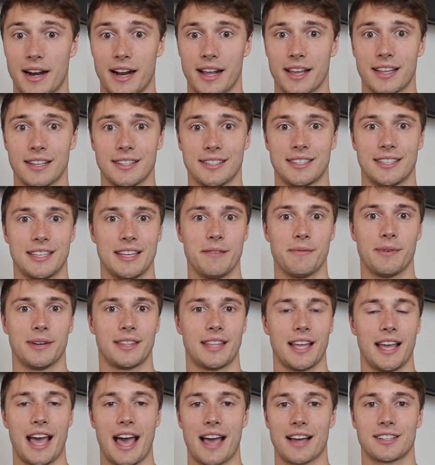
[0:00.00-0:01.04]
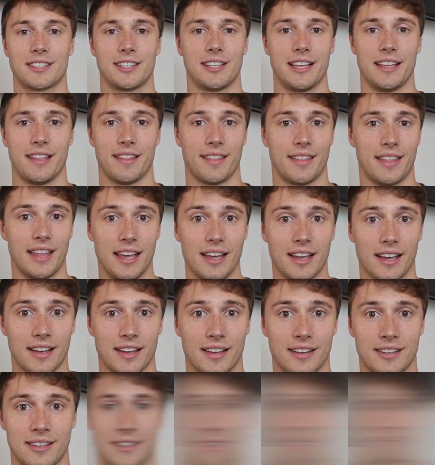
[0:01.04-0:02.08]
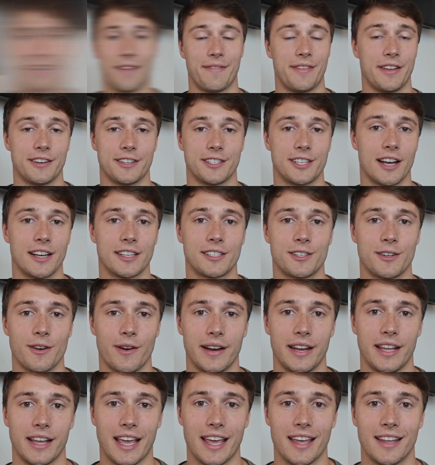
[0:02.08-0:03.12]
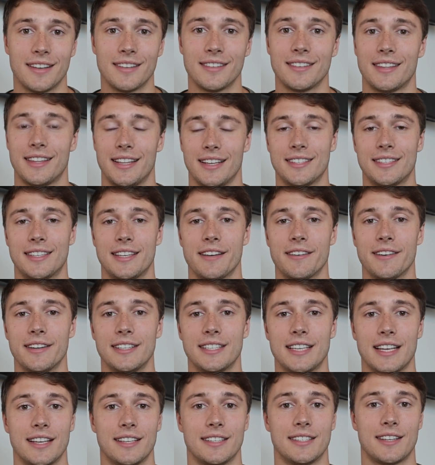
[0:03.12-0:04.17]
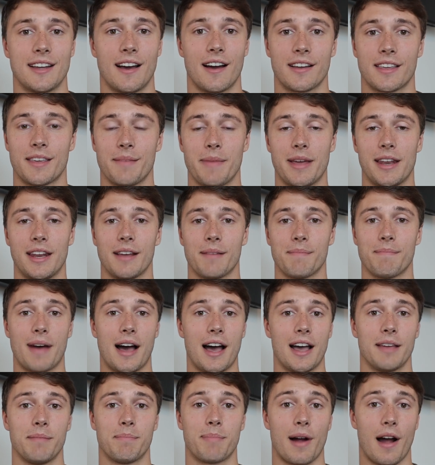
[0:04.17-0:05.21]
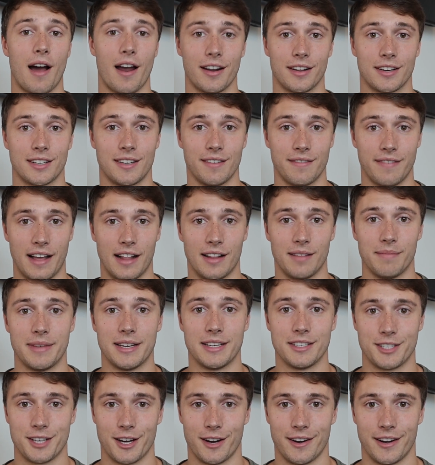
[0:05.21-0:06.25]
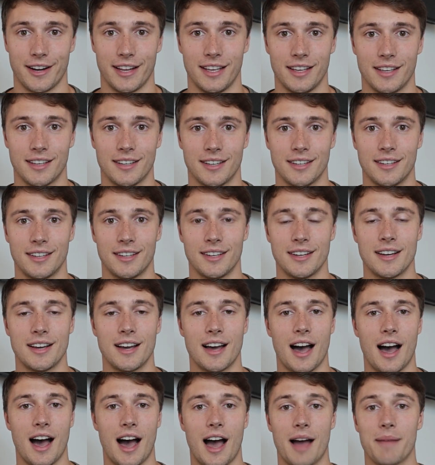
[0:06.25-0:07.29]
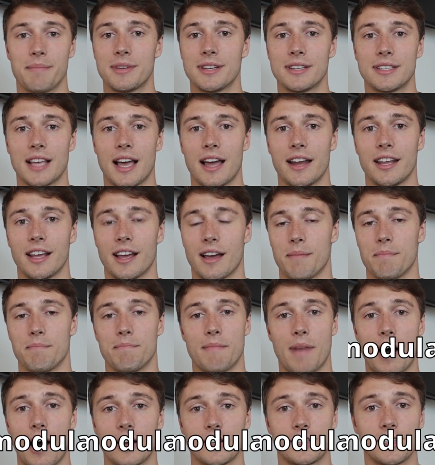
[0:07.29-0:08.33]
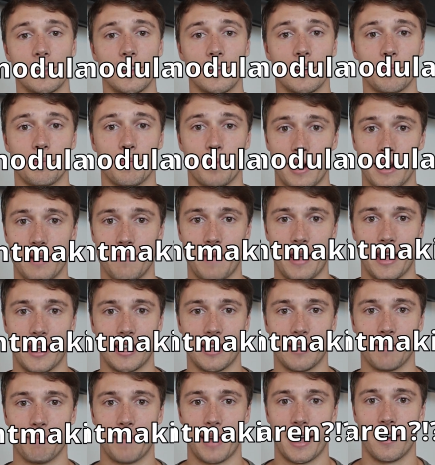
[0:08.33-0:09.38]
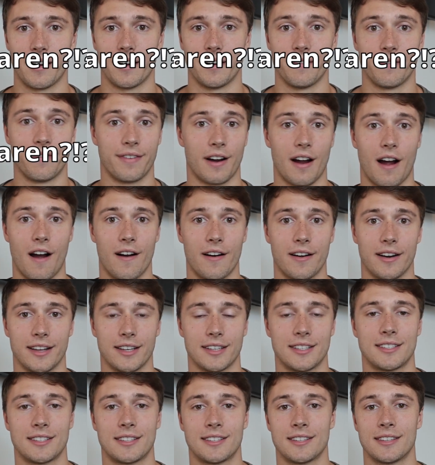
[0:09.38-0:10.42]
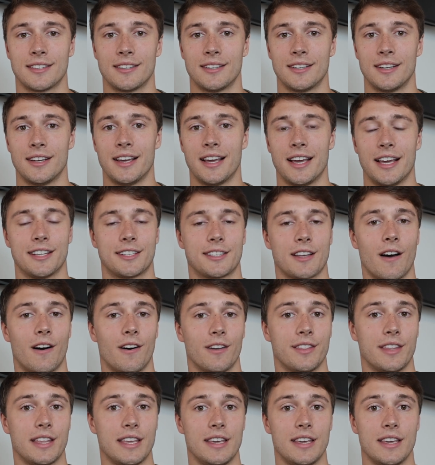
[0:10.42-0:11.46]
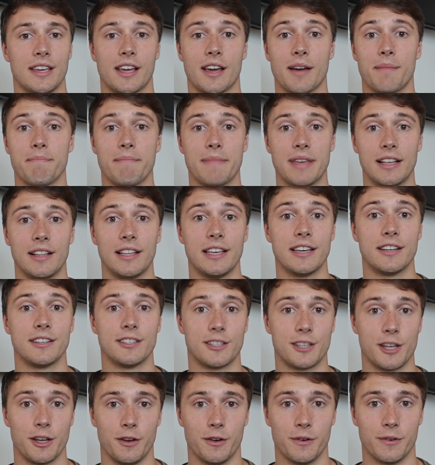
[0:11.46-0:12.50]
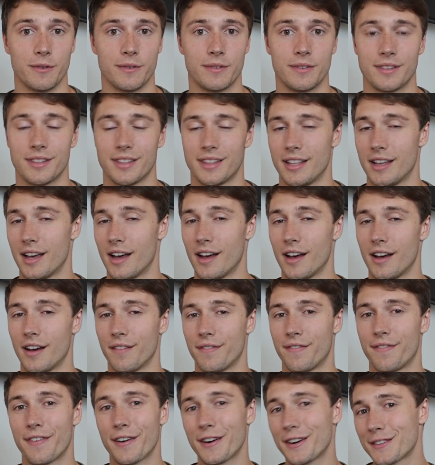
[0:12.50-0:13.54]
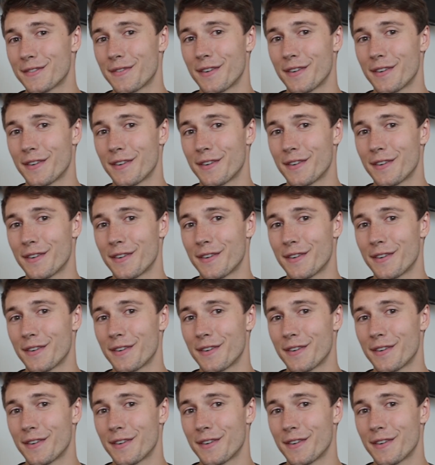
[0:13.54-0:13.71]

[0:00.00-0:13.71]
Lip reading: that I can see what they actually think. If you're just joining in, this series is documenting my product development journey. I'm designing a modular printmaking Baren for artists. It's called the Chameleon 2. The first